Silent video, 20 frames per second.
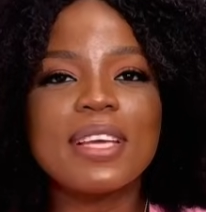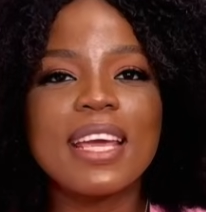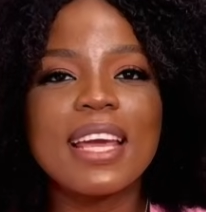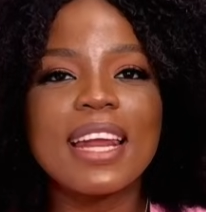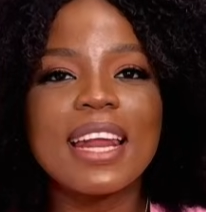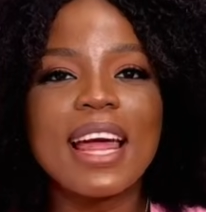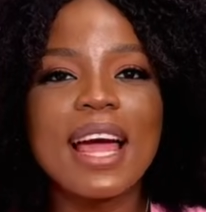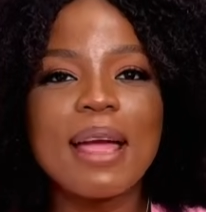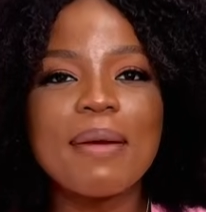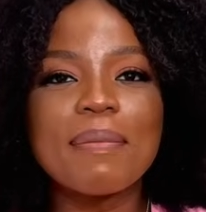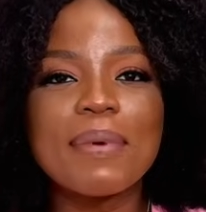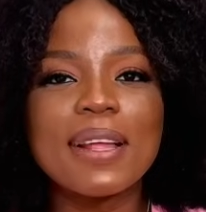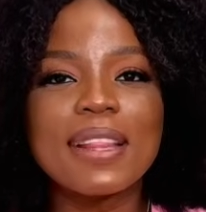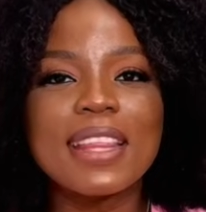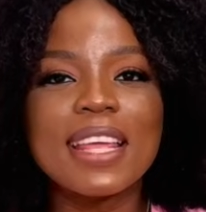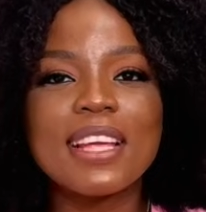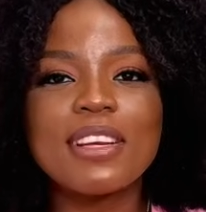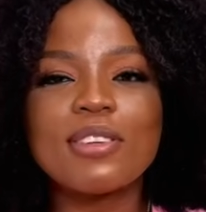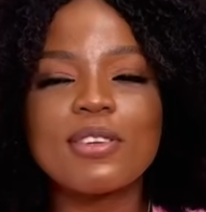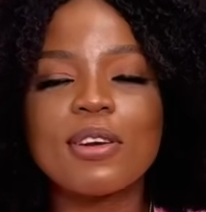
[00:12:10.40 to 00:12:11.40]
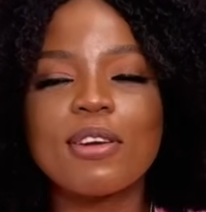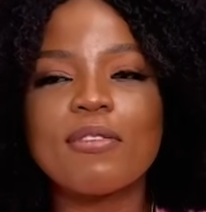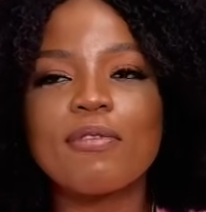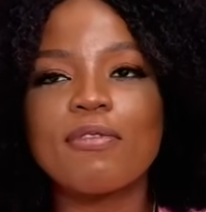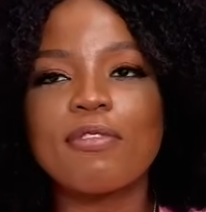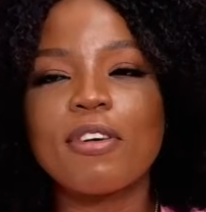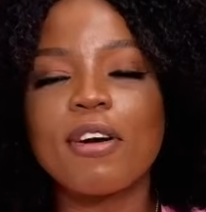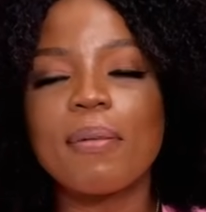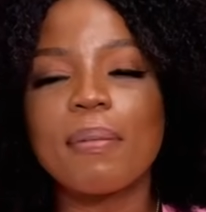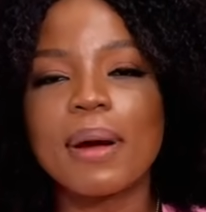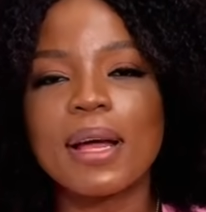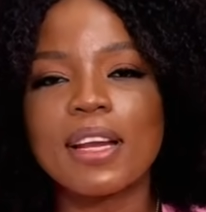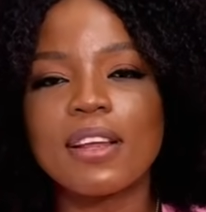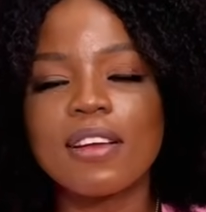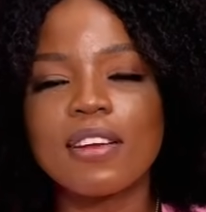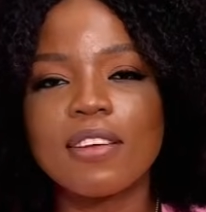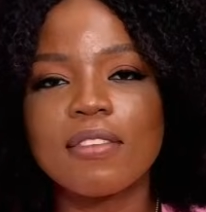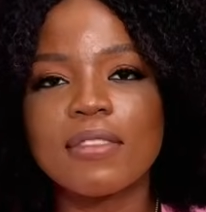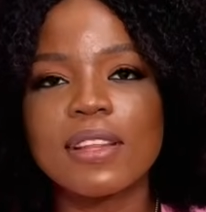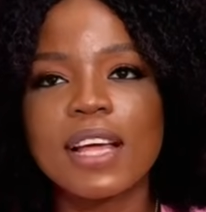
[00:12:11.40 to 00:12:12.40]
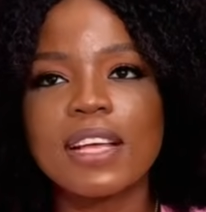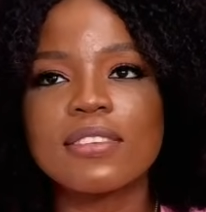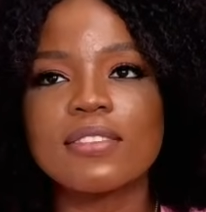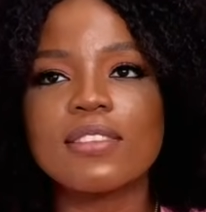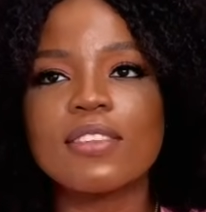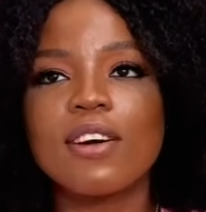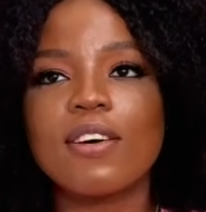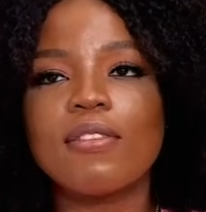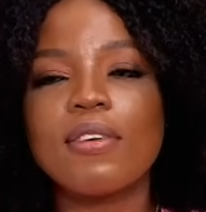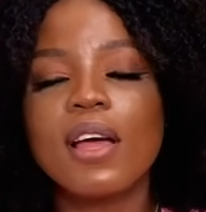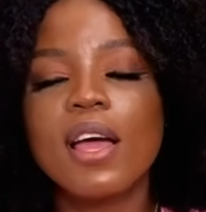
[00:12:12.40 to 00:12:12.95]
hypertension from and all of that stuff?